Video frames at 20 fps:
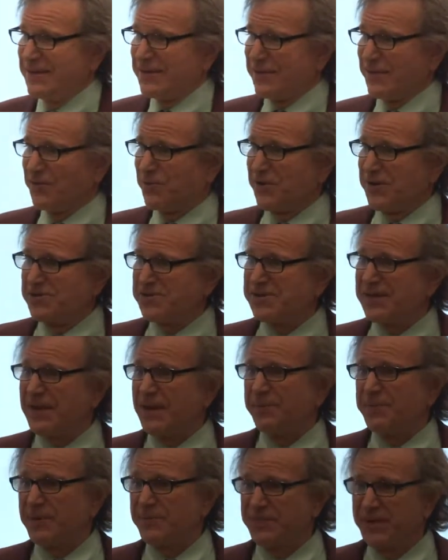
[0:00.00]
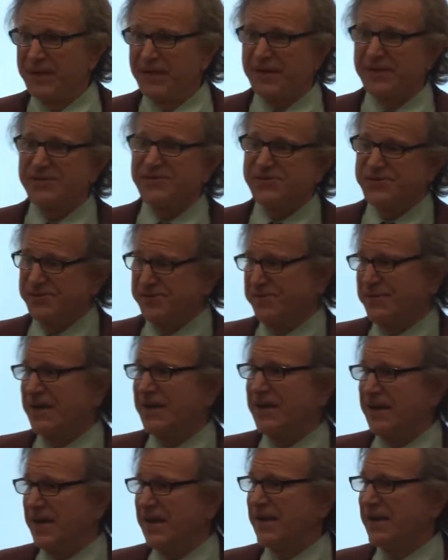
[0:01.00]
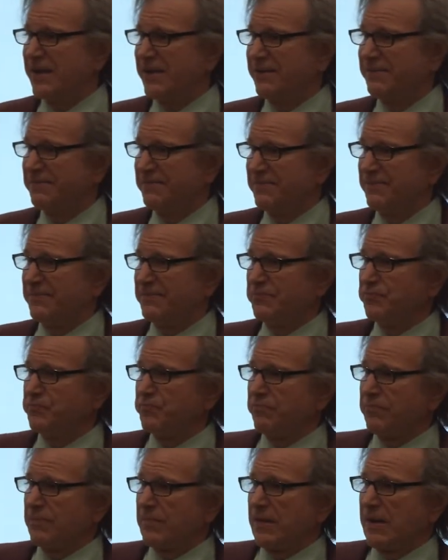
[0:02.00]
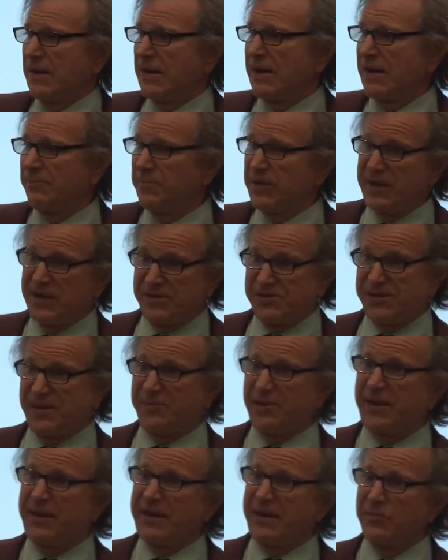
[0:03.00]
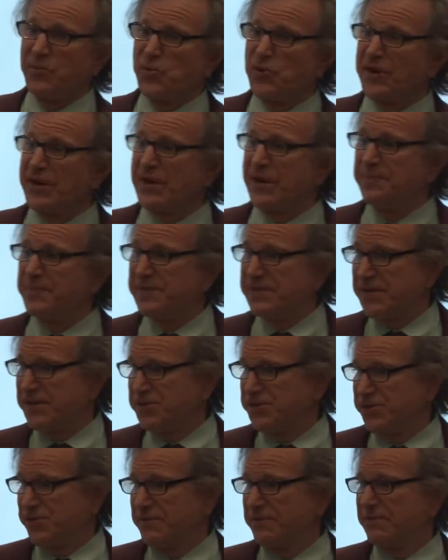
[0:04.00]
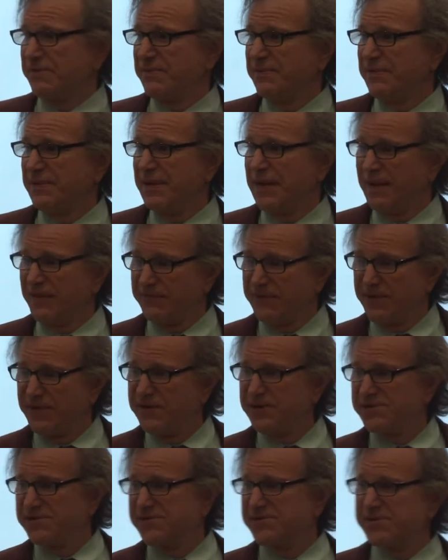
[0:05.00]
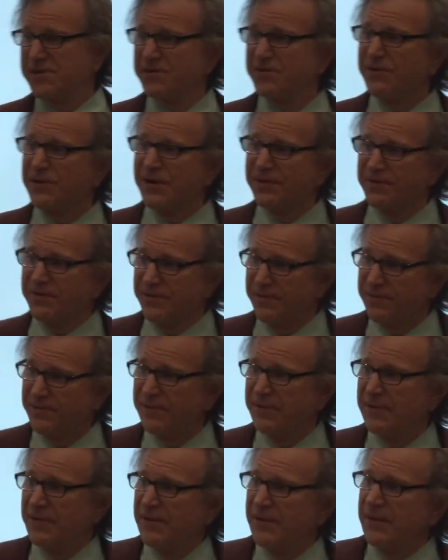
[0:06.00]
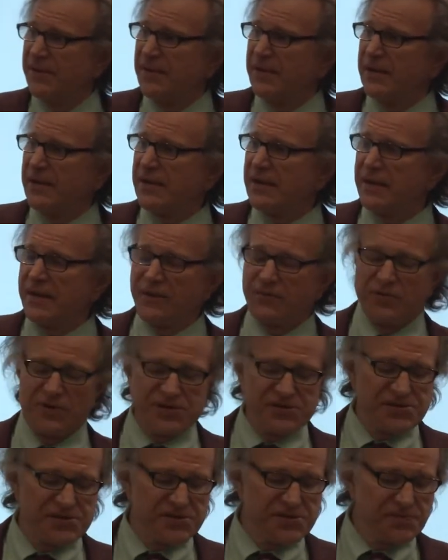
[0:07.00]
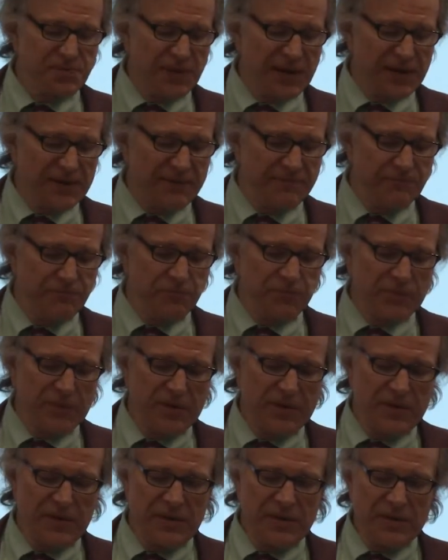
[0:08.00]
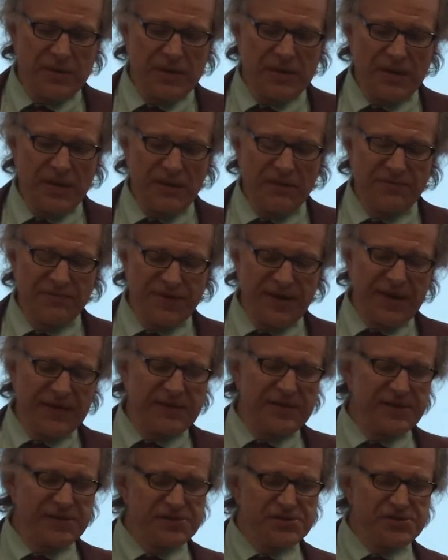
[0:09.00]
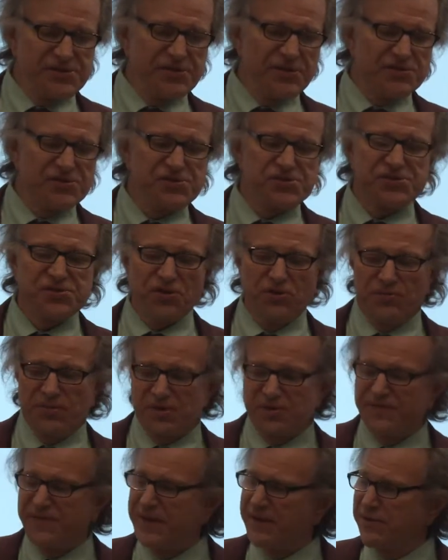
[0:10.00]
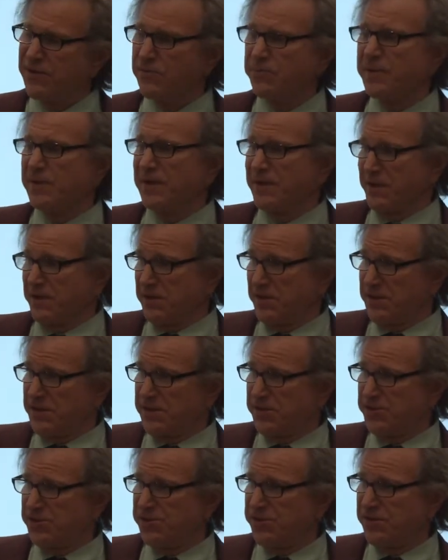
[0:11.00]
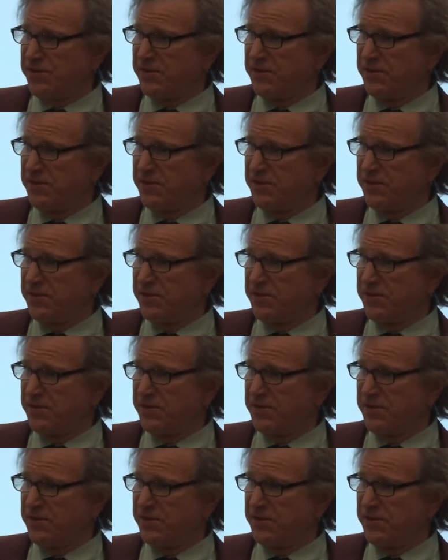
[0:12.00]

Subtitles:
want to stop it because they can and because they might get more competition and various and sundry other reasons. But the fact is there's so much value being unleashed,